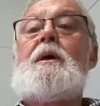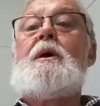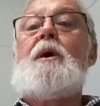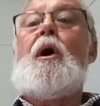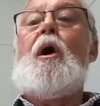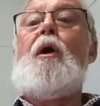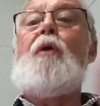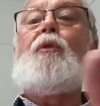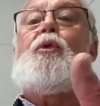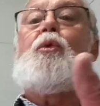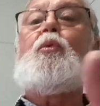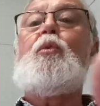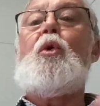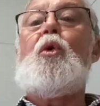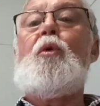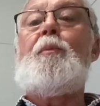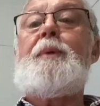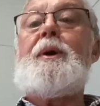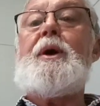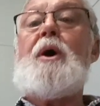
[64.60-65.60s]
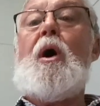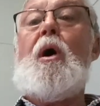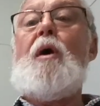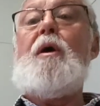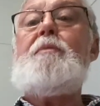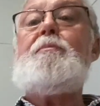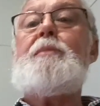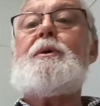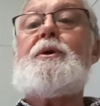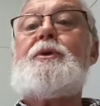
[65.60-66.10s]
On the wall
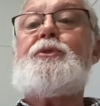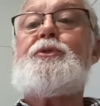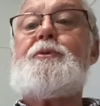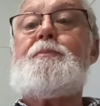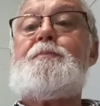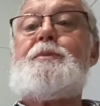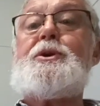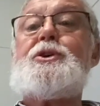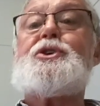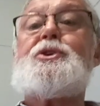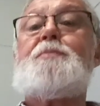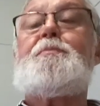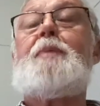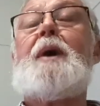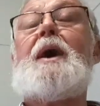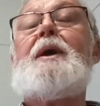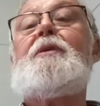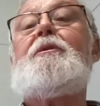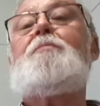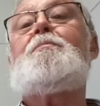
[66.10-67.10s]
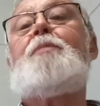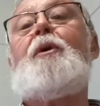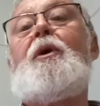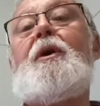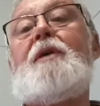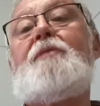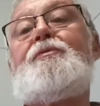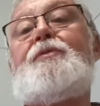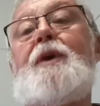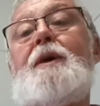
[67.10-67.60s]
behind me is a picture painted
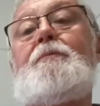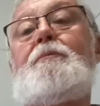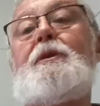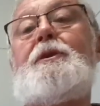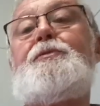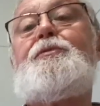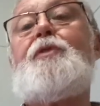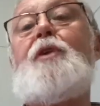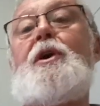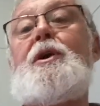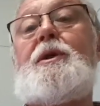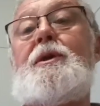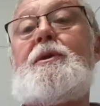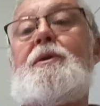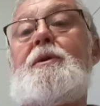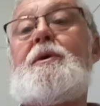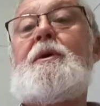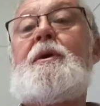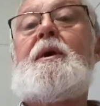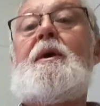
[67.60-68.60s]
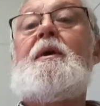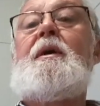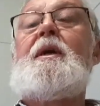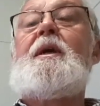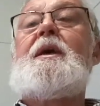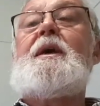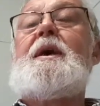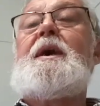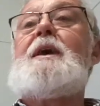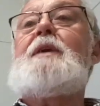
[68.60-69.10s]
by a family friend.
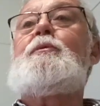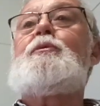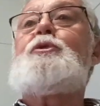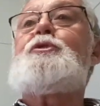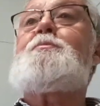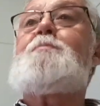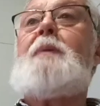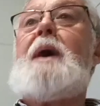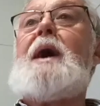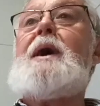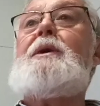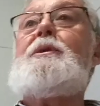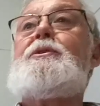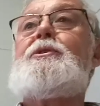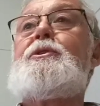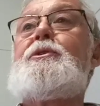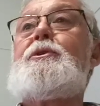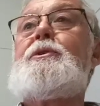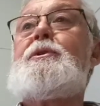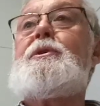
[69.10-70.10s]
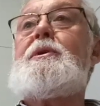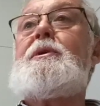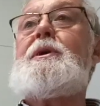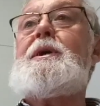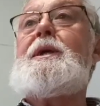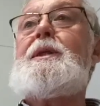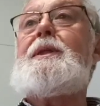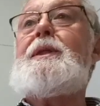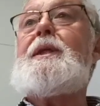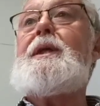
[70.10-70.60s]
It was painted
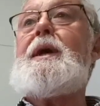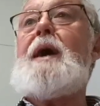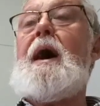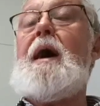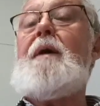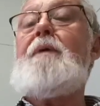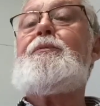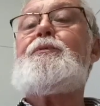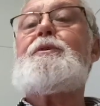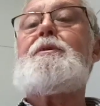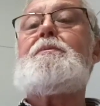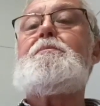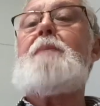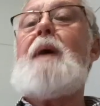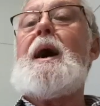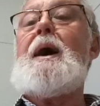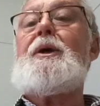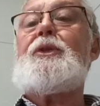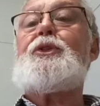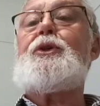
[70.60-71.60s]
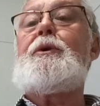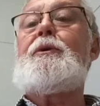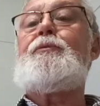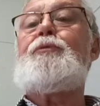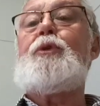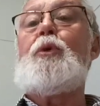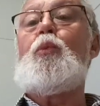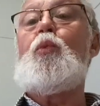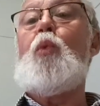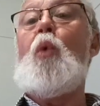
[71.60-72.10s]
in the aftermath of
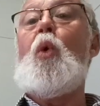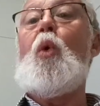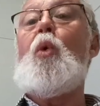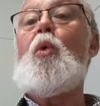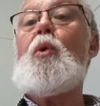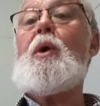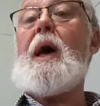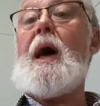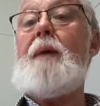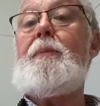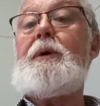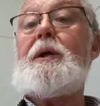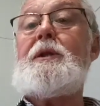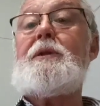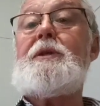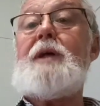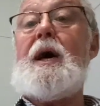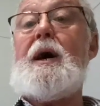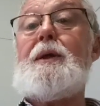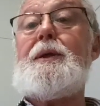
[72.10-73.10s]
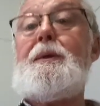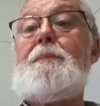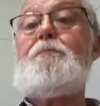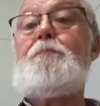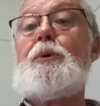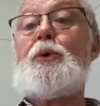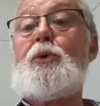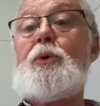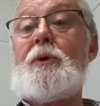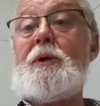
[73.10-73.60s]
the wall coming down in
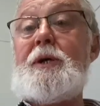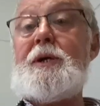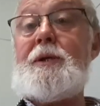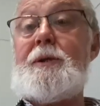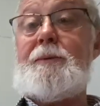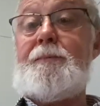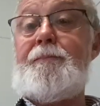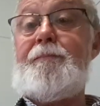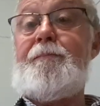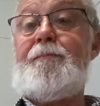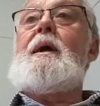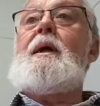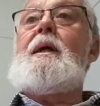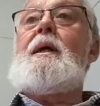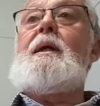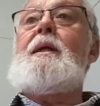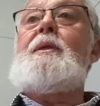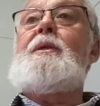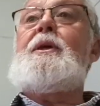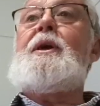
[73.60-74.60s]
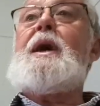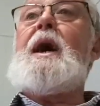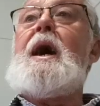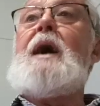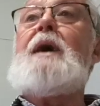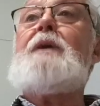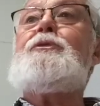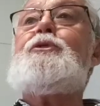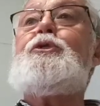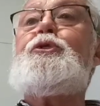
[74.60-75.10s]
Berlin. The
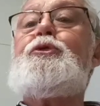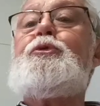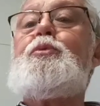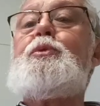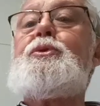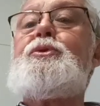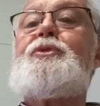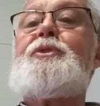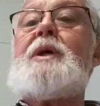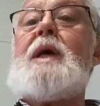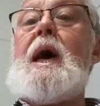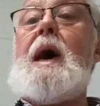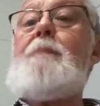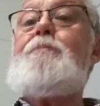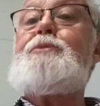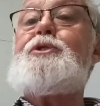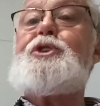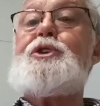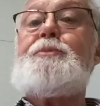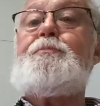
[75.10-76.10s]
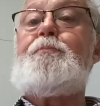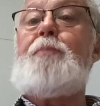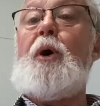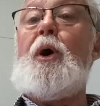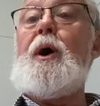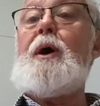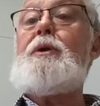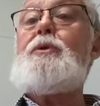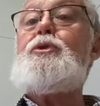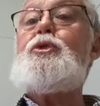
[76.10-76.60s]
artist was captured
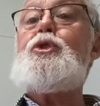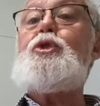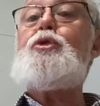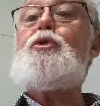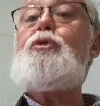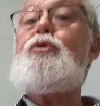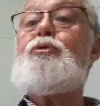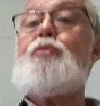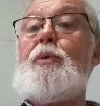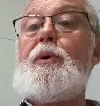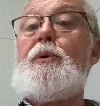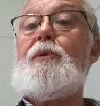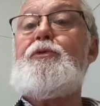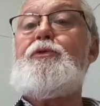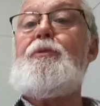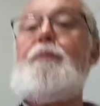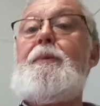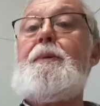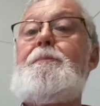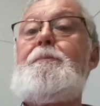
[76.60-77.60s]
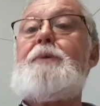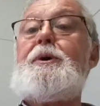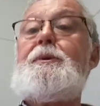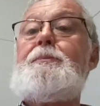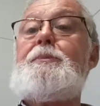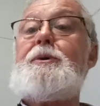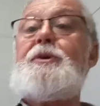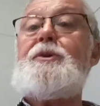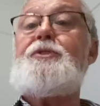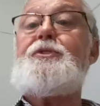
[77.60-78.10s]
by a newsreel from the
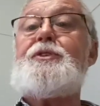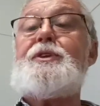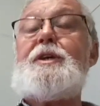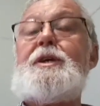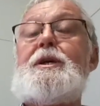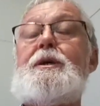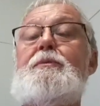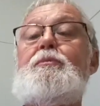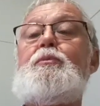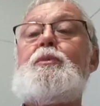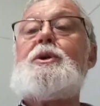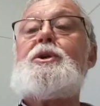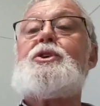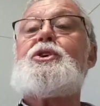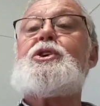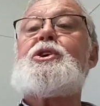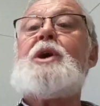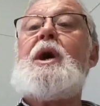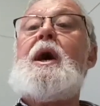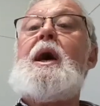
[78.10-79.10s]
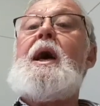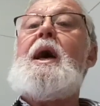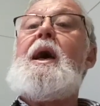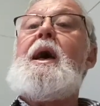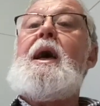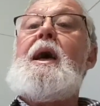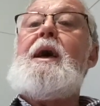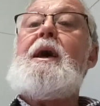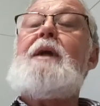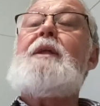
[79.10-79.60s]
BBC in which,
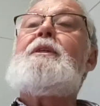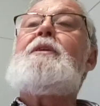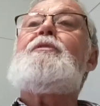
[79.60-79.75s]
in the